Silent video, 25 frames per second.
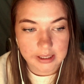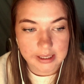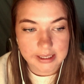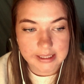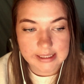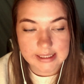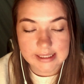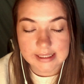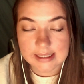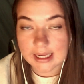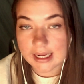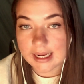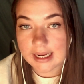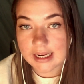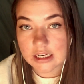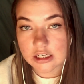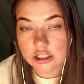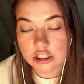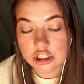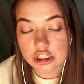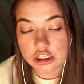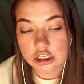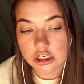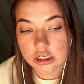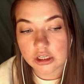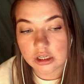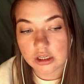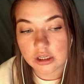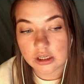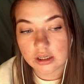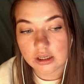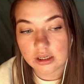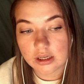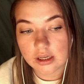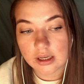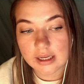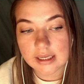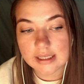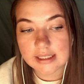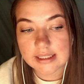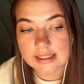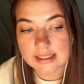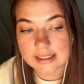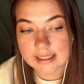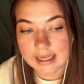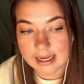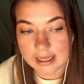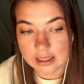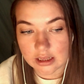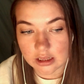a sage, a
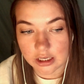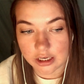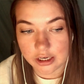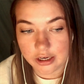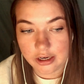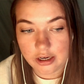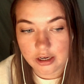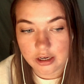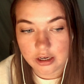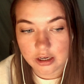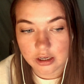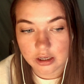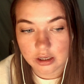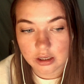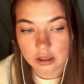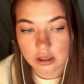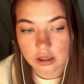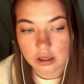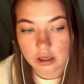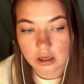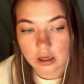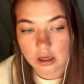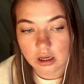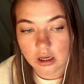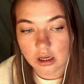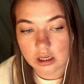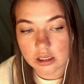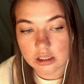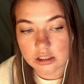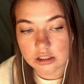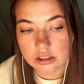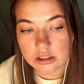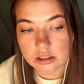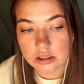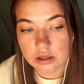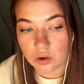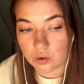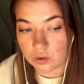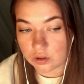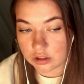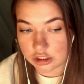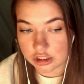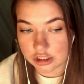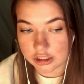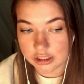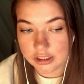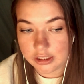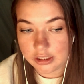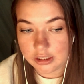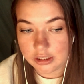sailor, a
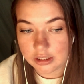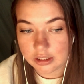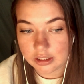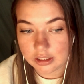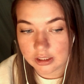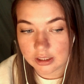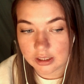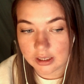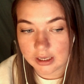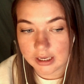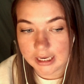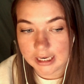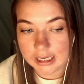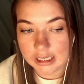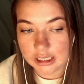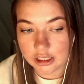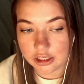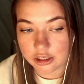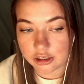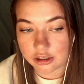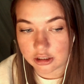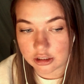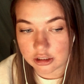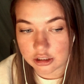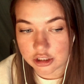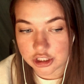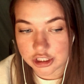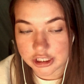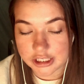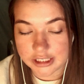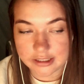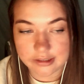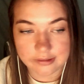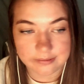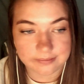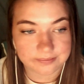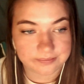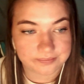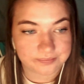soldier, and an urchin.